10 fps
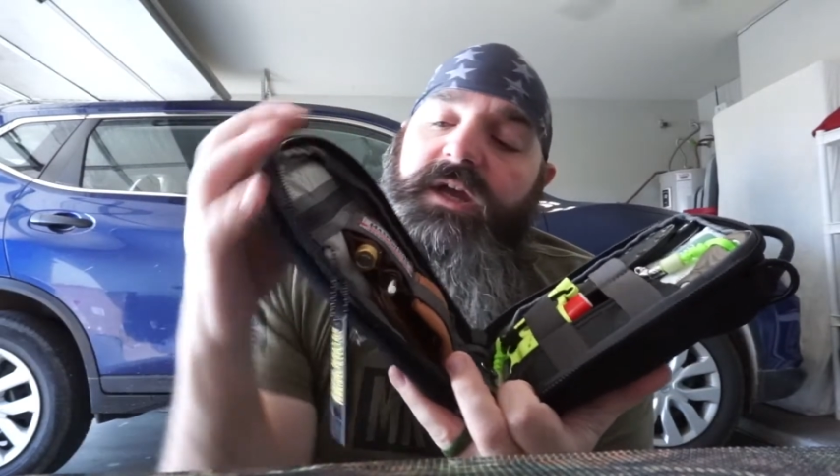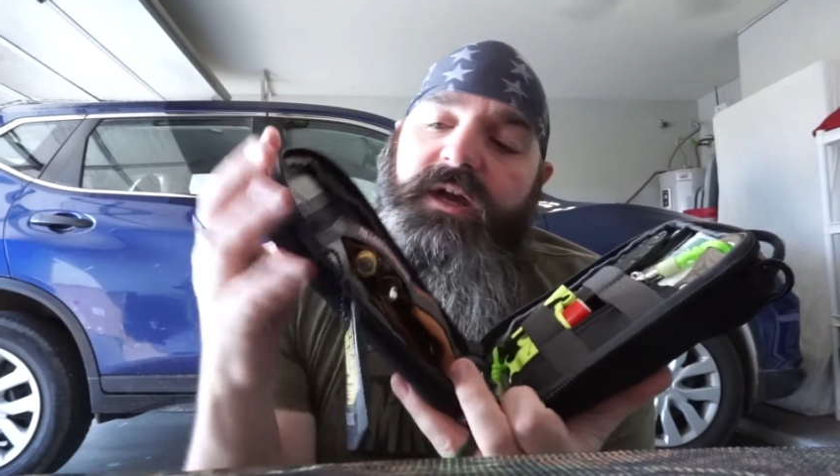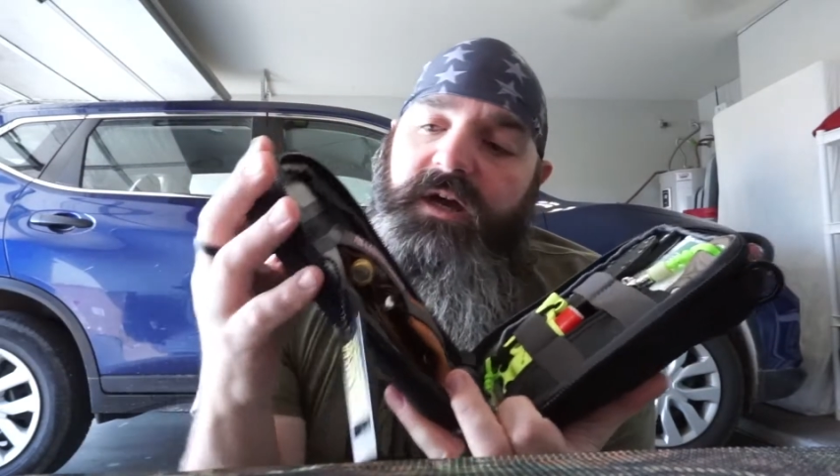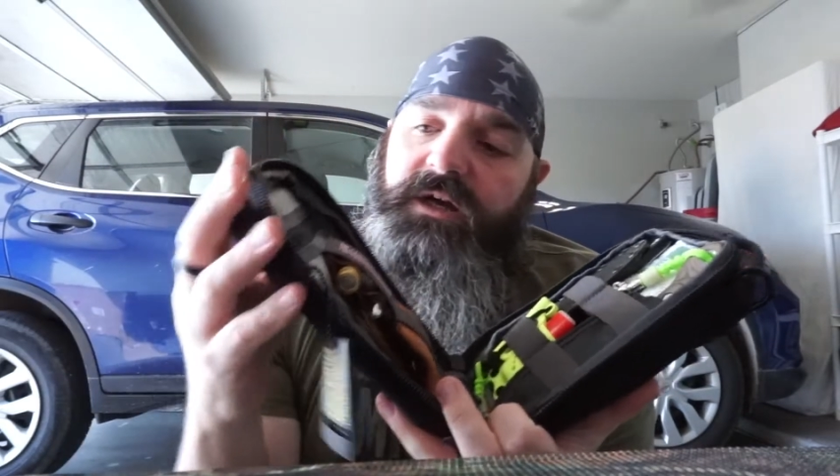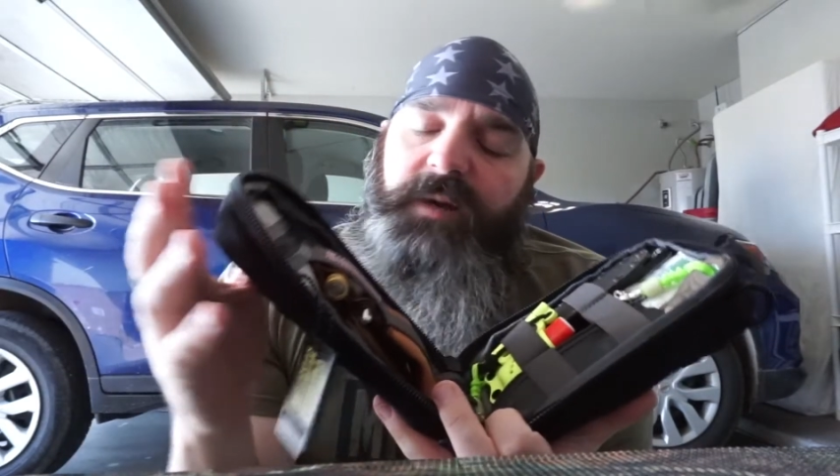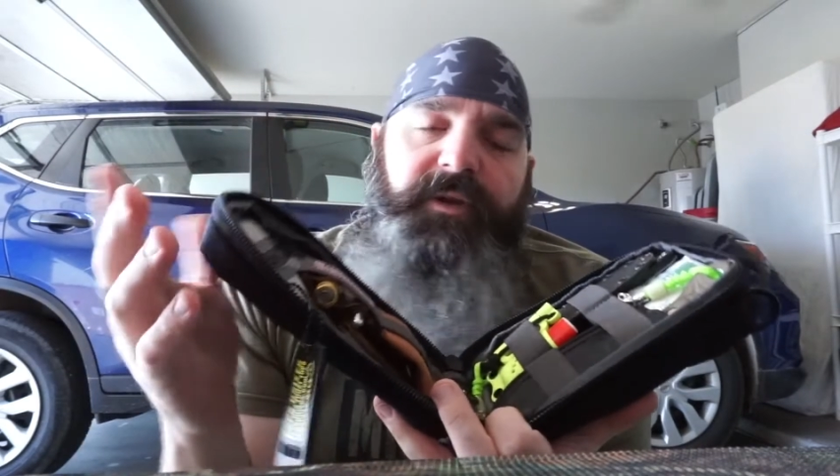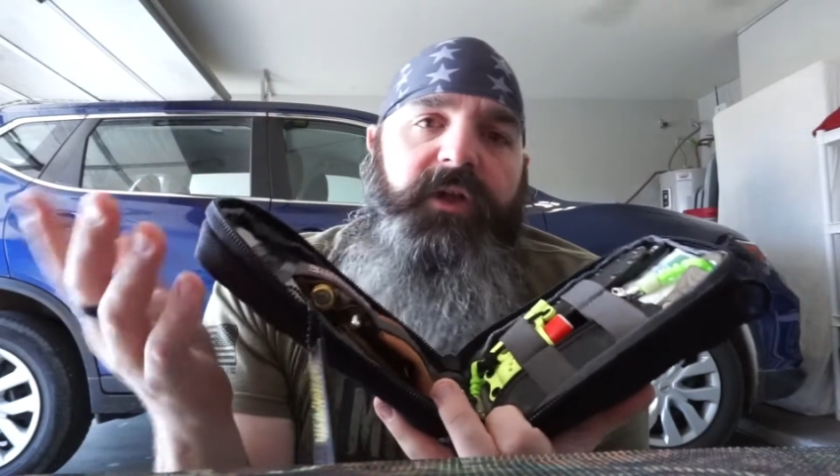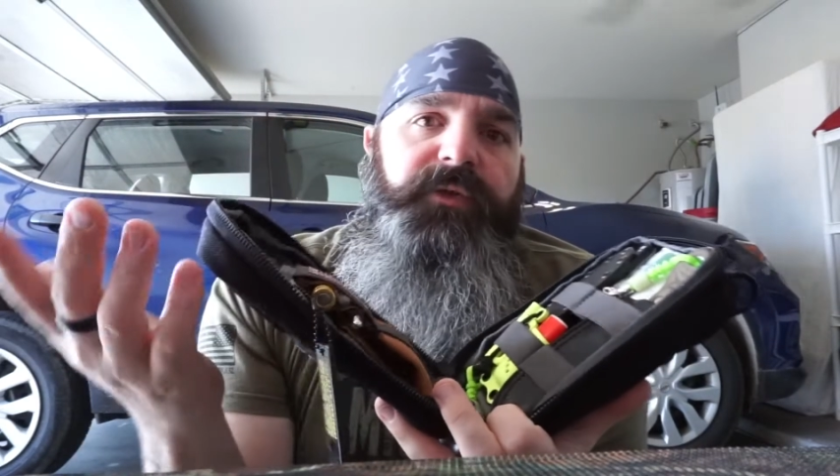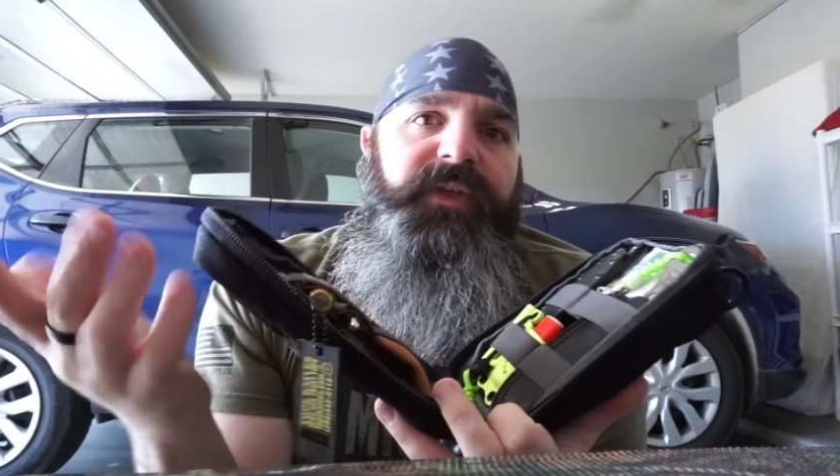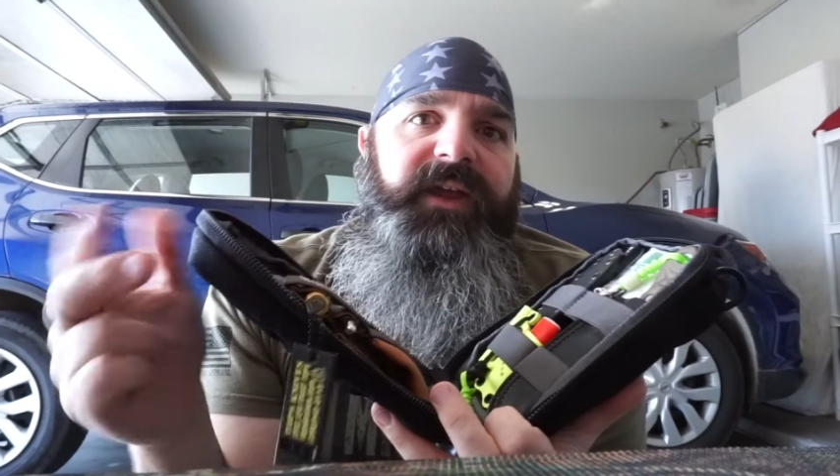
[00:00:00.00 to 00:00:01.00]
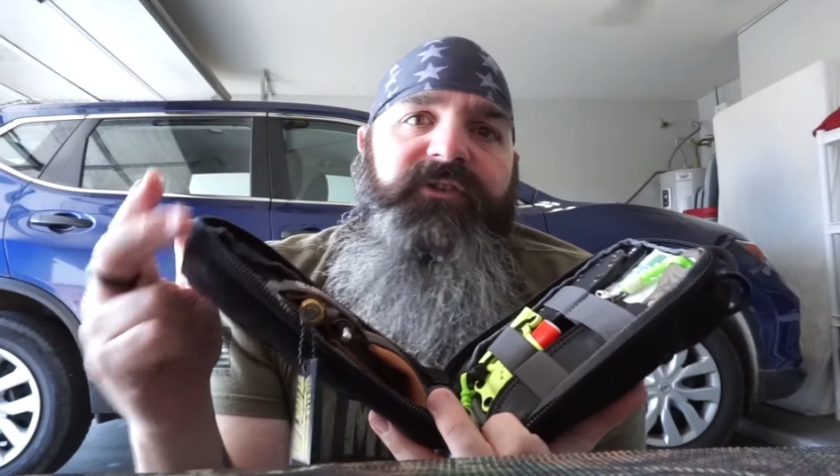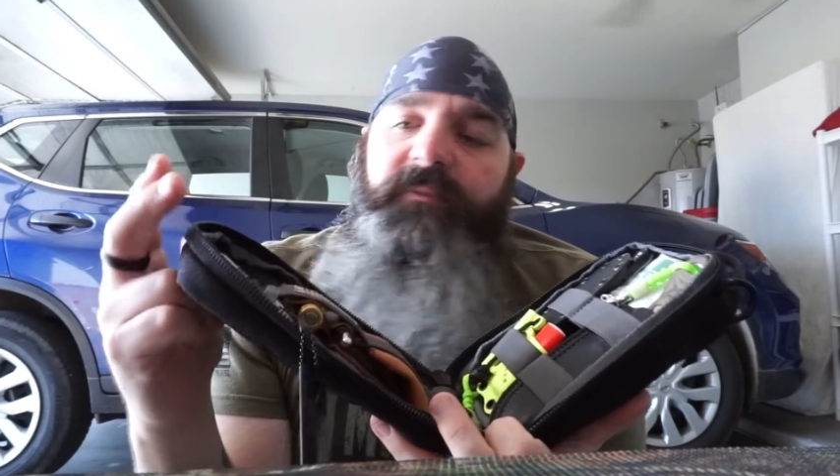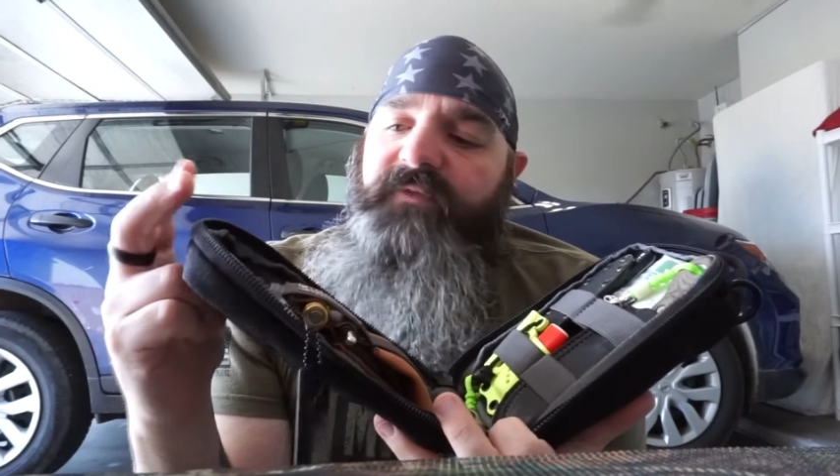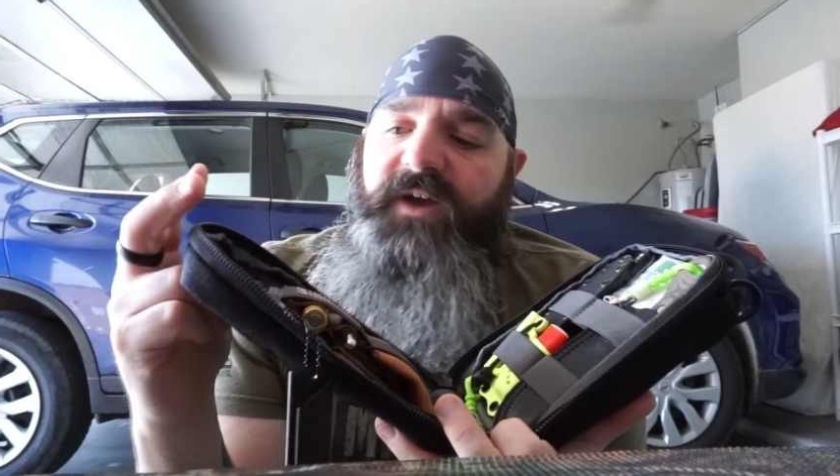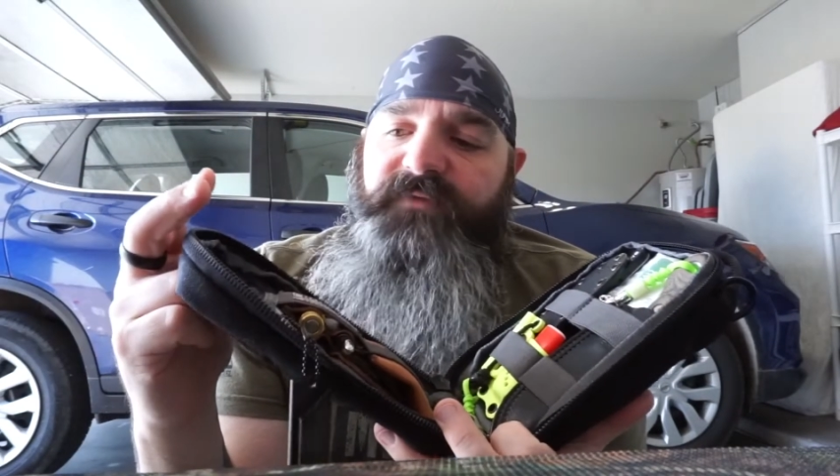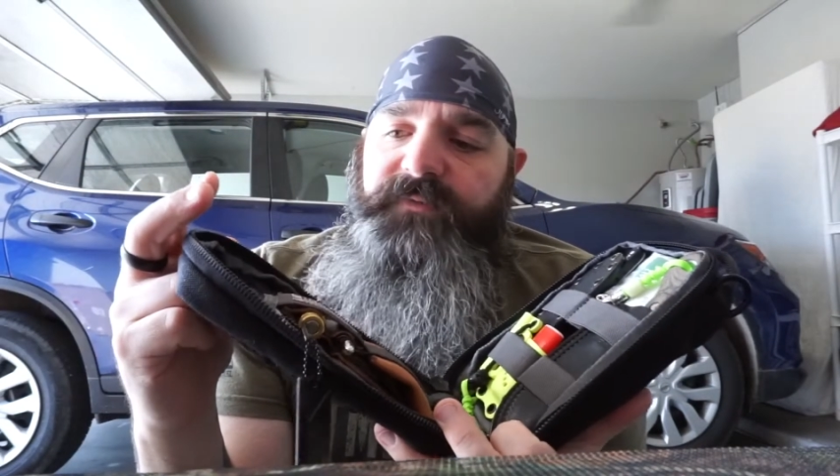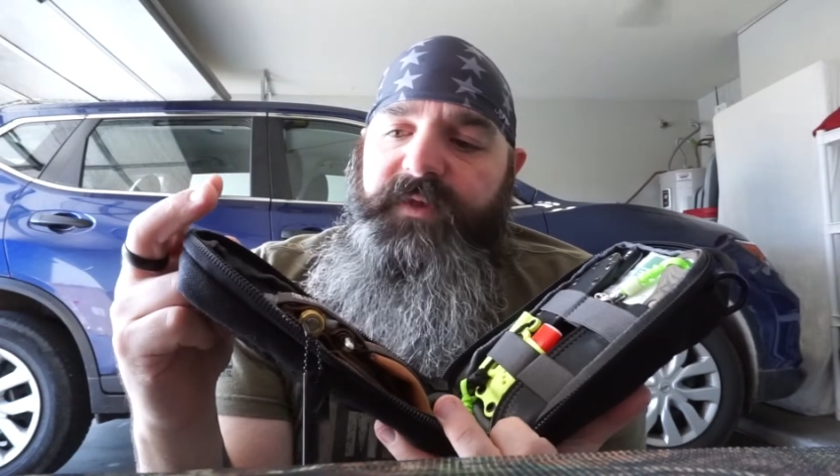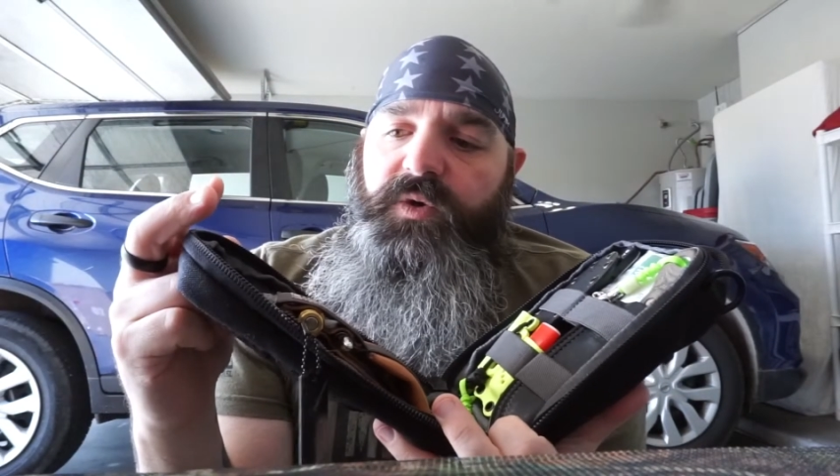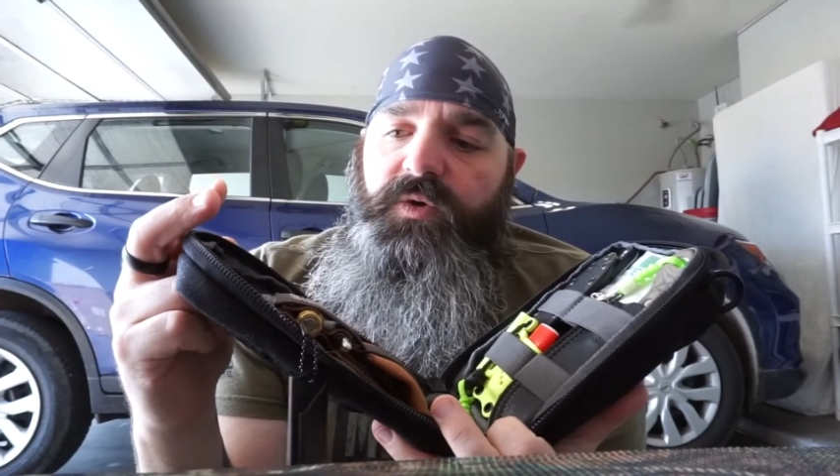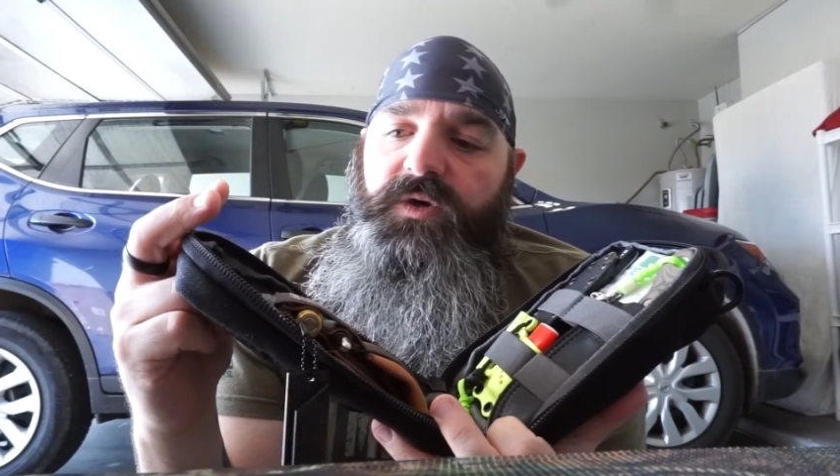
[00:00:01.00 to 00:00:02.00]
a couple other things, some
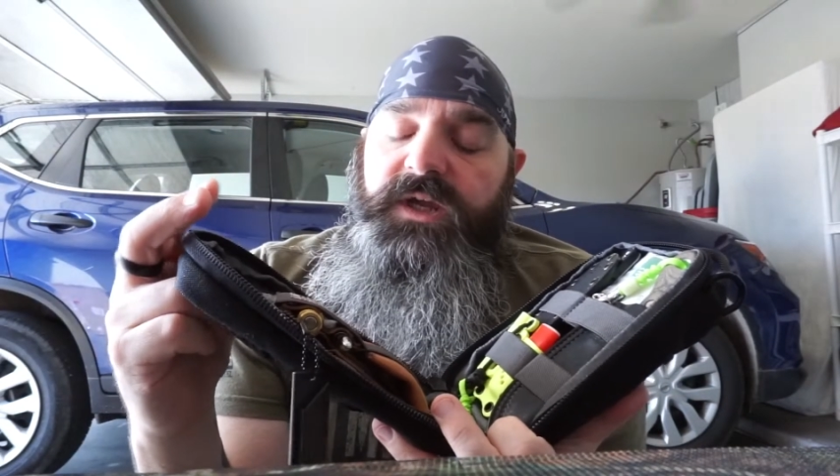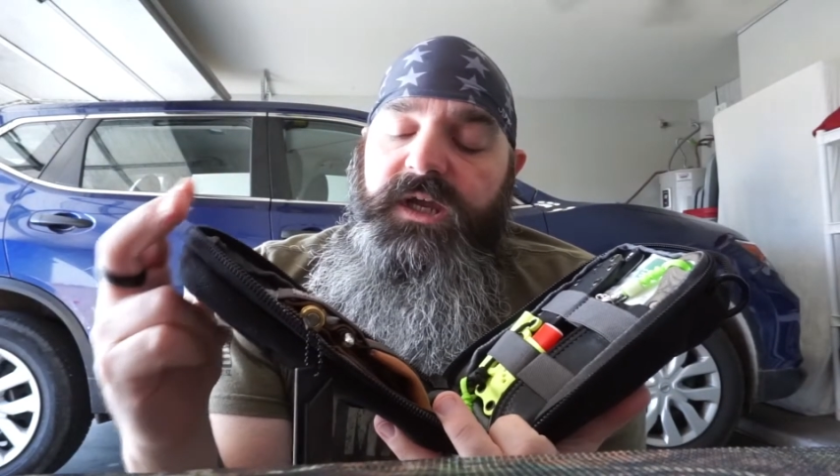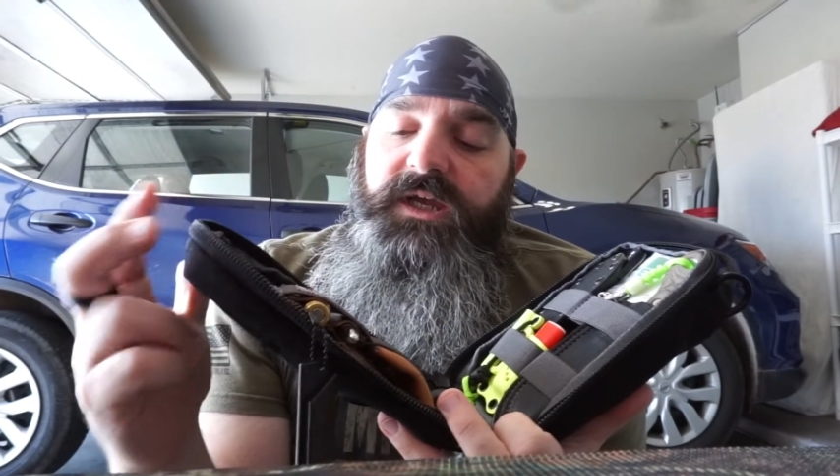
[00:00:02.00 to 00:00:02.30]
550 cord,